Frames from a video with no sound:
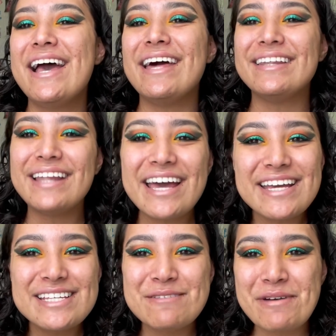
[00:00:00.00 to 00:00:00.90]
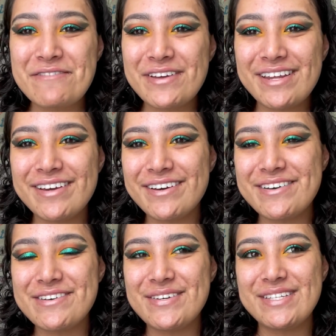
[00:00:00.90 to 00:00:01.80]
and likes my
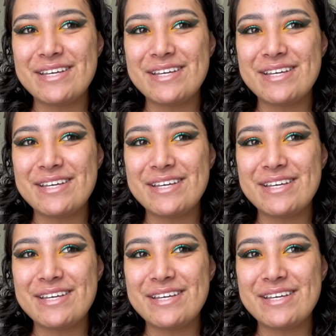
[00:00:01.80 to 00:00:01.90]
videos.